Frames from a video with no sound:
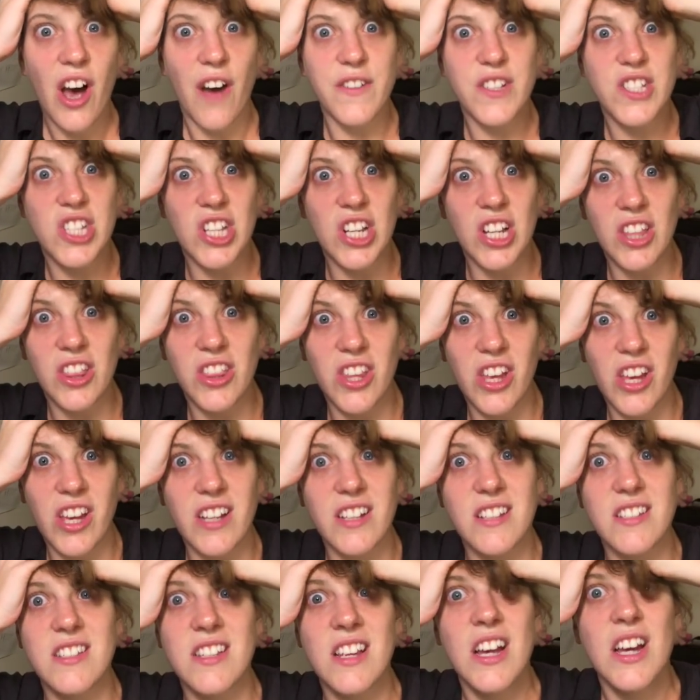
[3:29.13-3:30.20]
seen
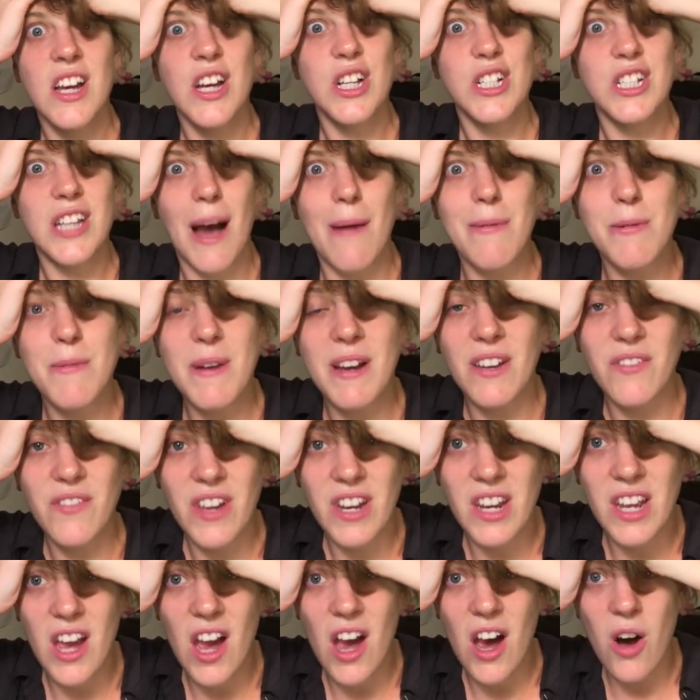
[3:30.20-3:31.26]
things. Time to make a
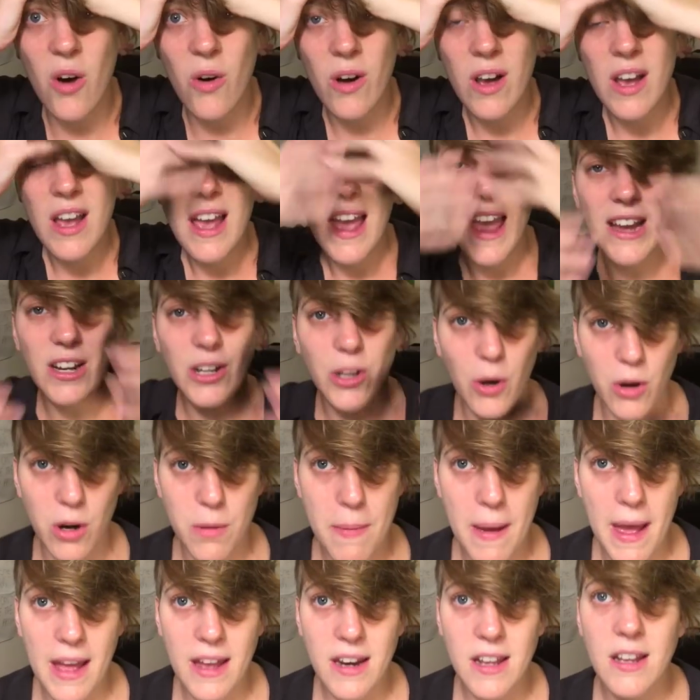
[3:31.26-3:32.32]
video and go to
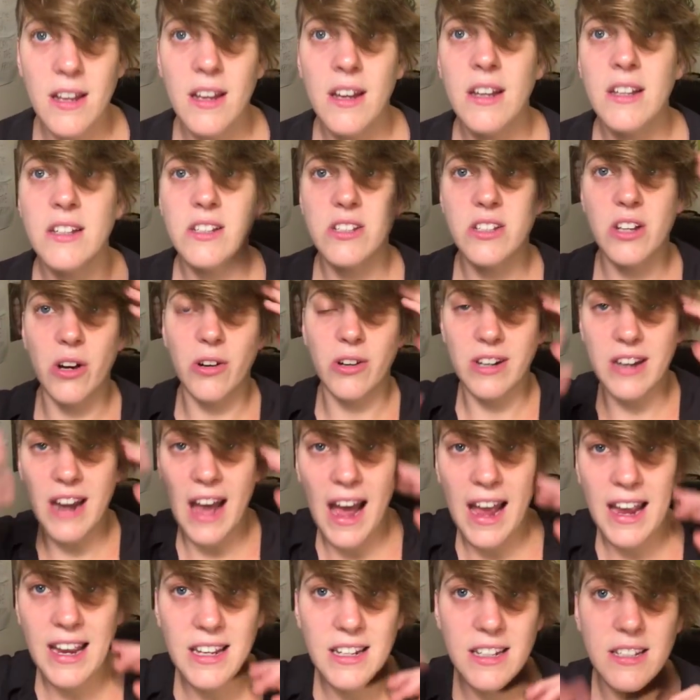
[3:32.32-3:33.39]
bed. So good
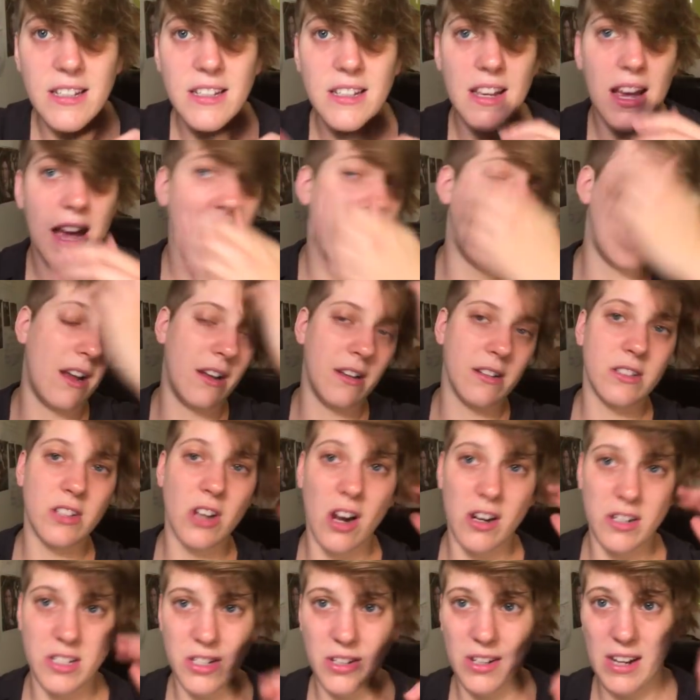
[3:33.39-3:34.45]
night, and I'll
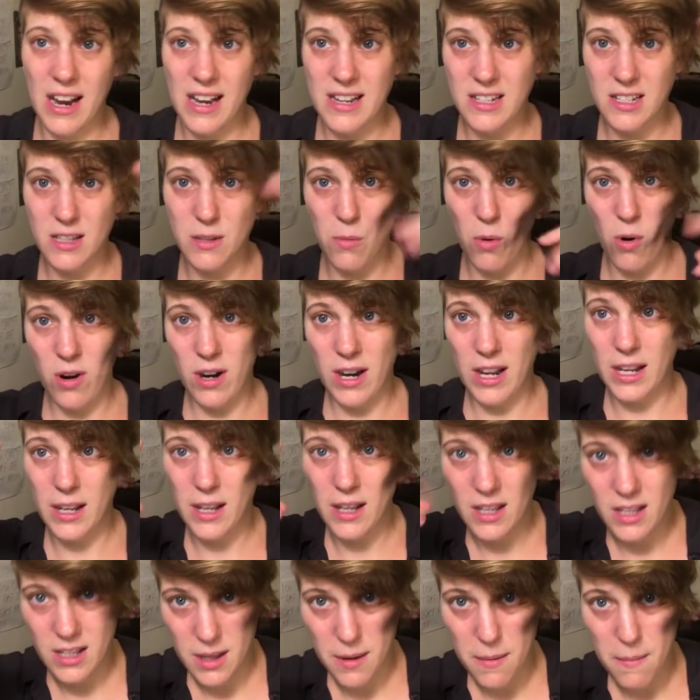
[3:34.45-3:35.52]
talk to you guys in the morning.
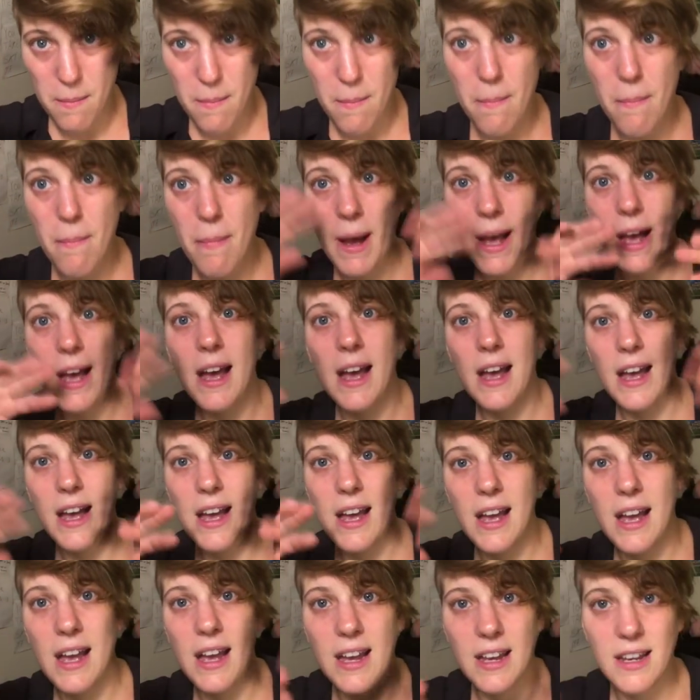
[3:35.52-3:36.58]

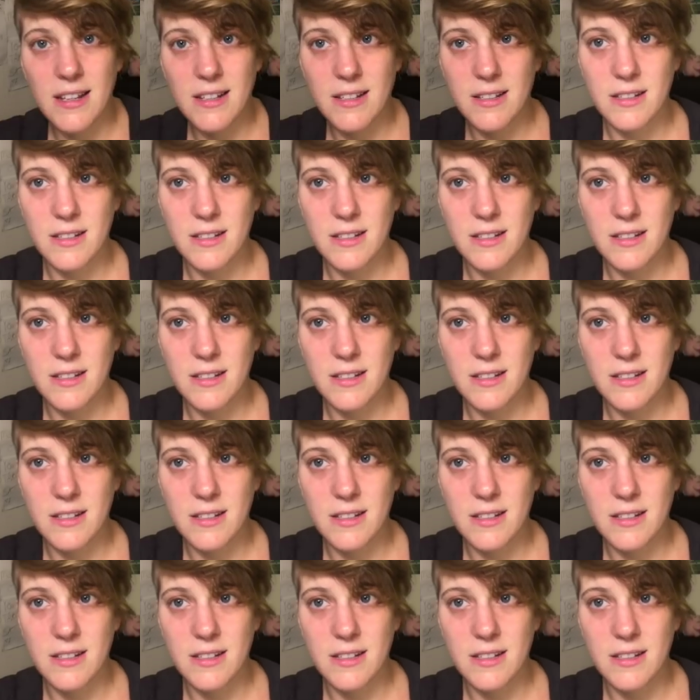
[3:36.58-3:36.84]
Bye.